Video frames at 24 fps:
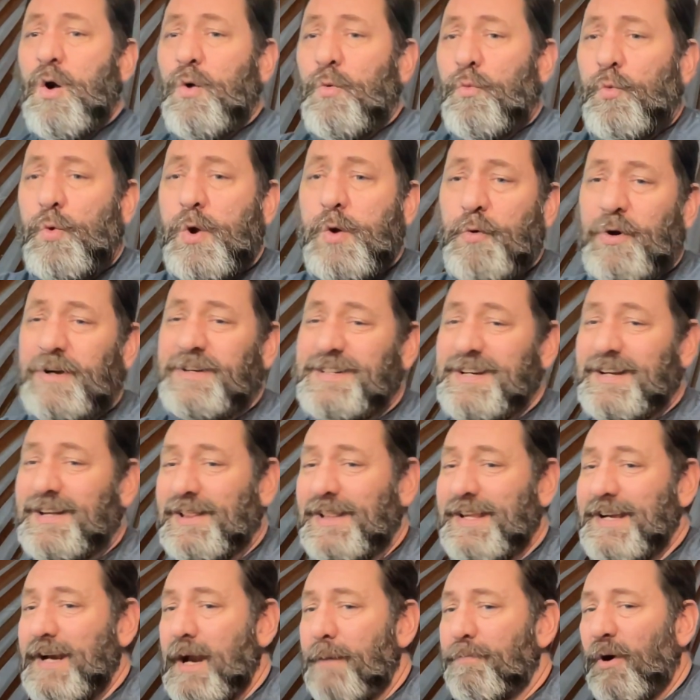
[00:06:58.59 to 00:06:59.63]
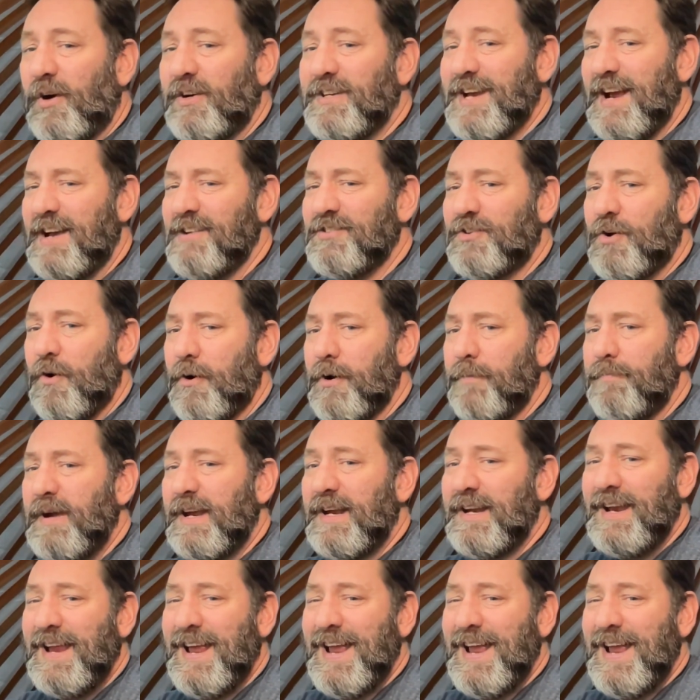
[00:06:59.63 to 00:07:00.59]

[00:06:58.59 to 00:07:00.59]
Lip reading: we want to clean up our test code a bit